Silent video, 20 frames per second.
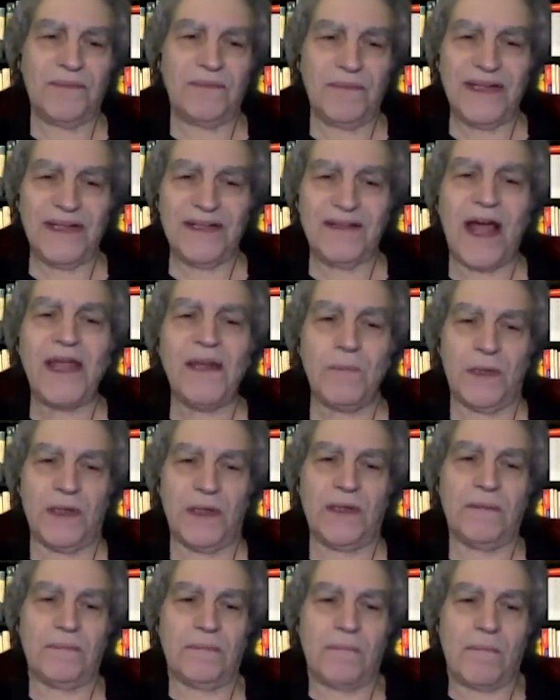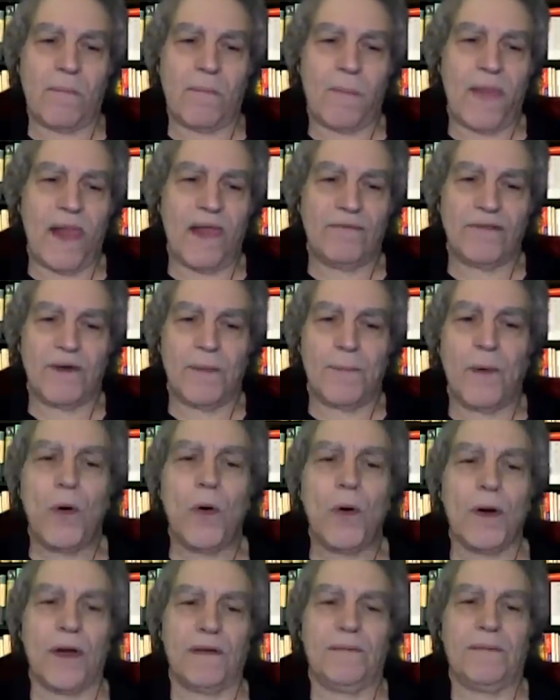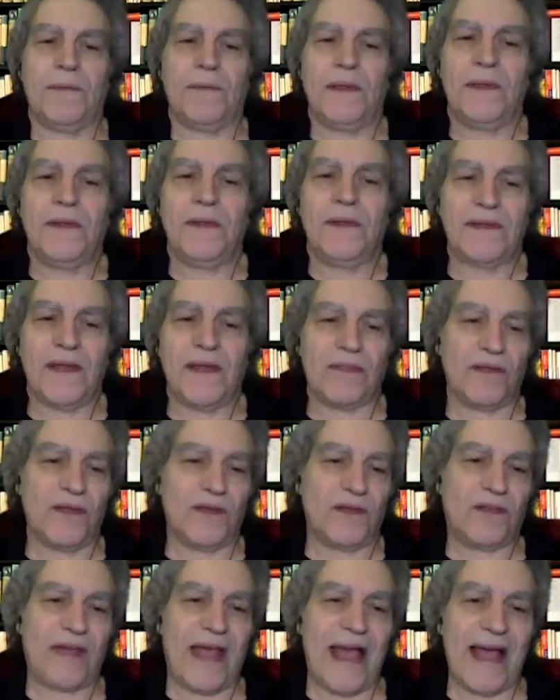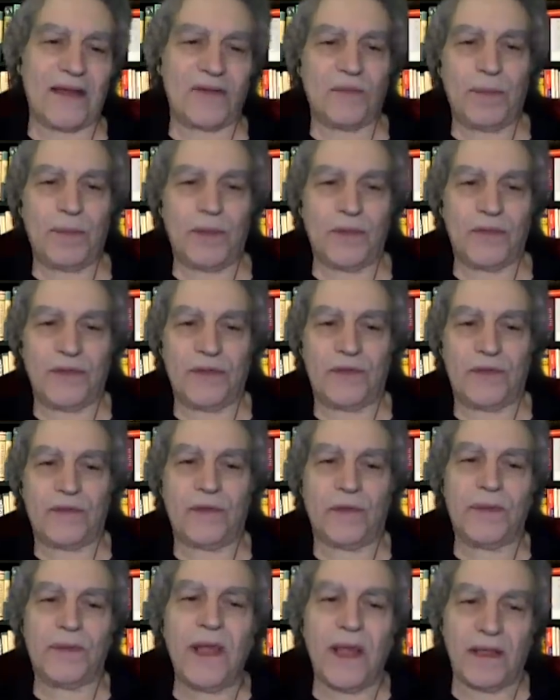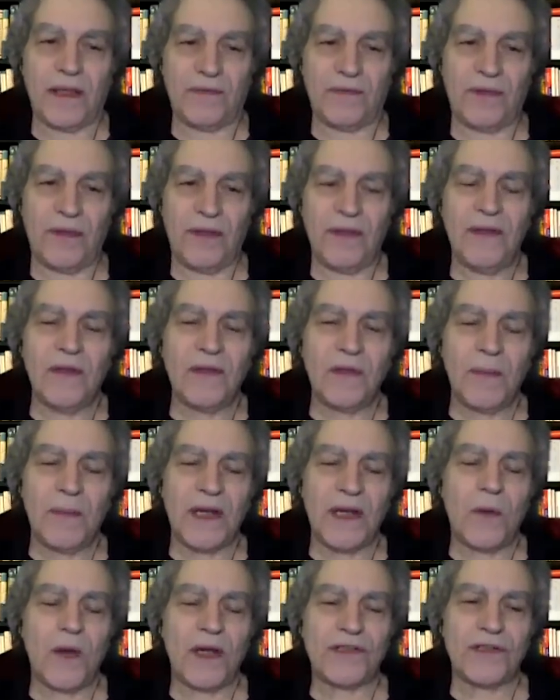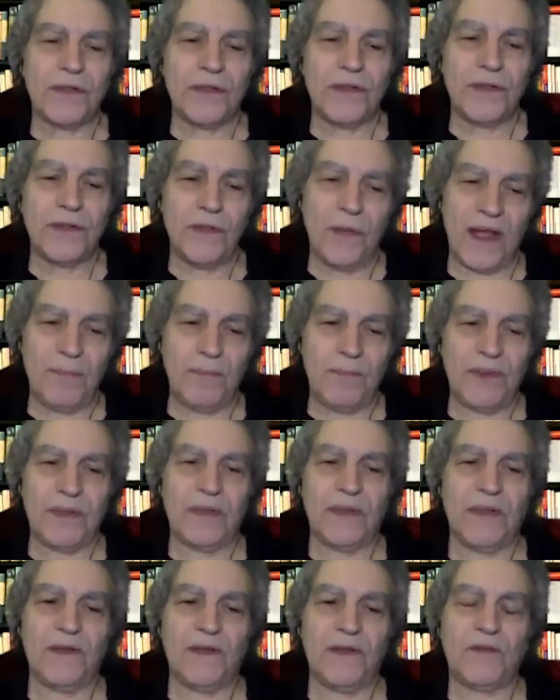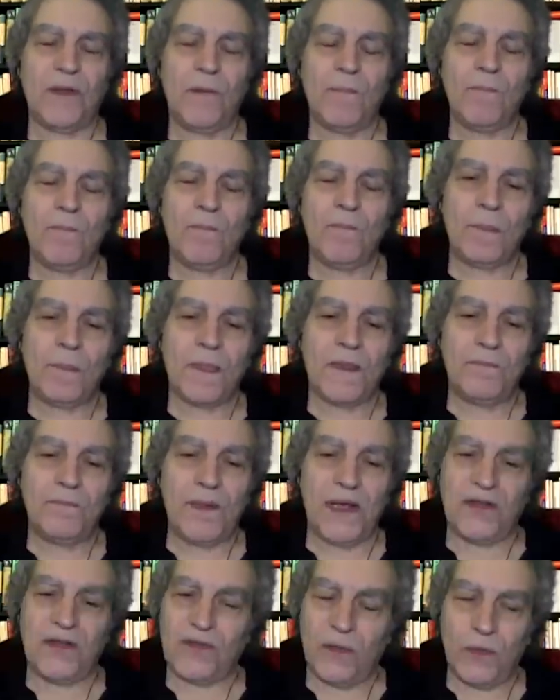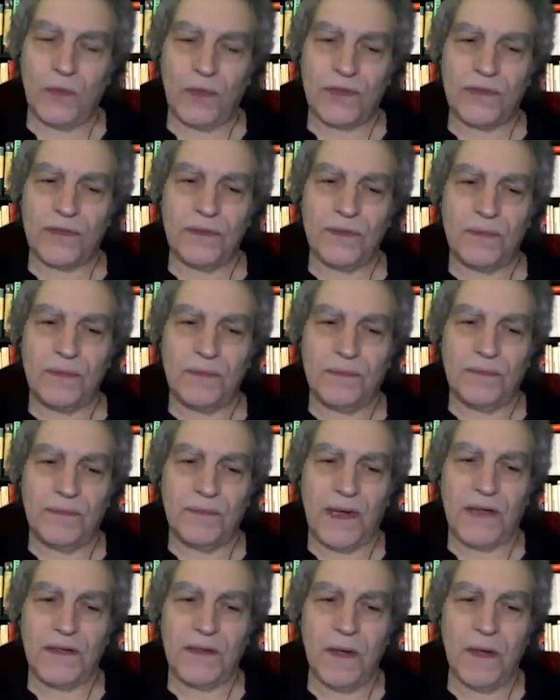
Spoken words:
indictment and report, that this hack supposedly took place. So my question to you and Bill is, based on what you might